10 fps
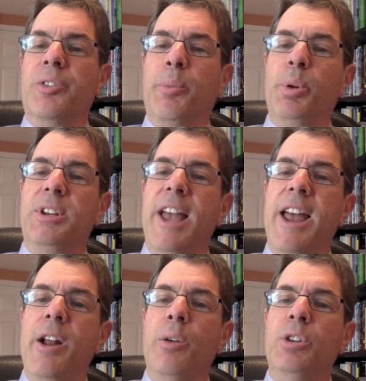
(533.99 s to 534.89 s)
The
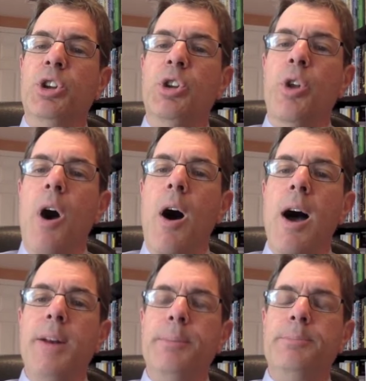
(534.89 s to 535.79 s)
potato did not